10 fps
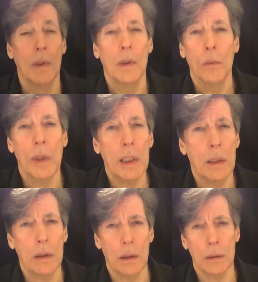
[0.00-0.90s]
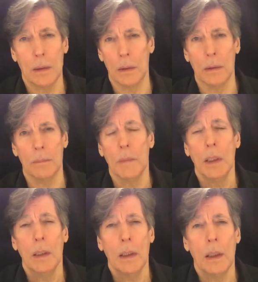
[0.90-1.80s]
When he got there,
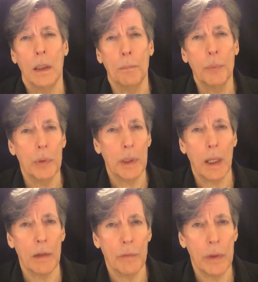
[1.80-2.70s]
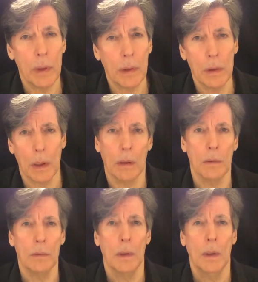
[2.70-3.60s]
he put everything
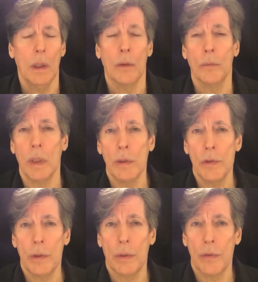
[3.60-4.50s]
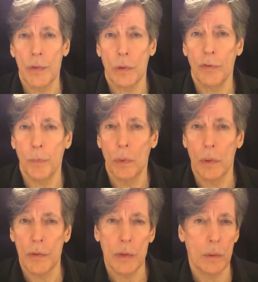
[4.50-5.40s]
down, arranged the
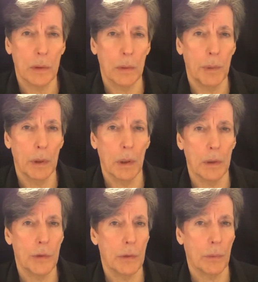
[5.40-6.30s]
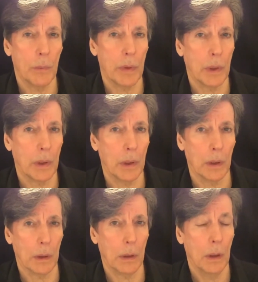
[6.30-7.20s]
surfboard so it could be launched with a
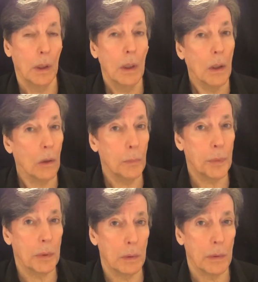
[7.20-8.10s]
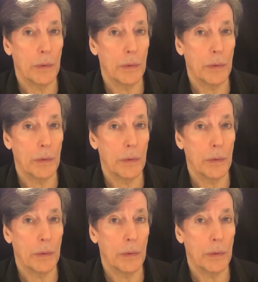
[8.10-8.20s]
kick, opened the